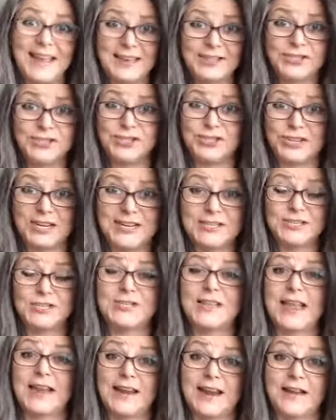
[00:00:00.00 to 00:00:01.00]
to change
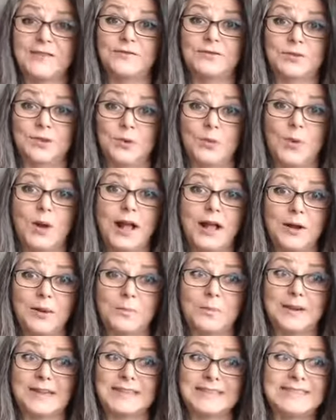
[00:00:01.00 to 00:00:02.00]
that after a while
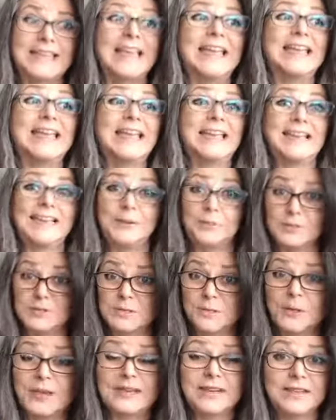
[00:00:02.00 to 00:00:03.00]
because he was
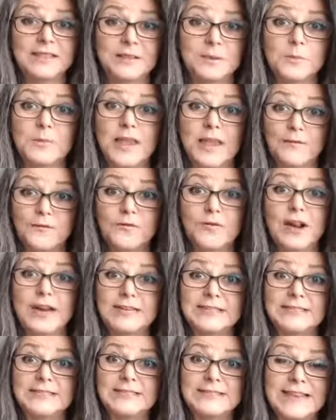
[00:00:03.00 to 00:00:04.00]
beating them left, right,
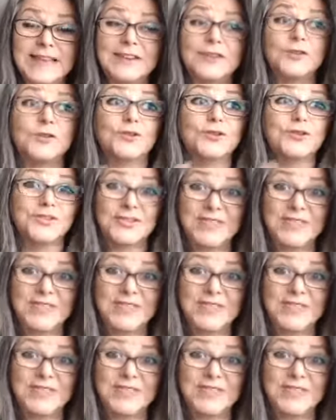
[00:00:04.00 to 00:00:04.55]
and center.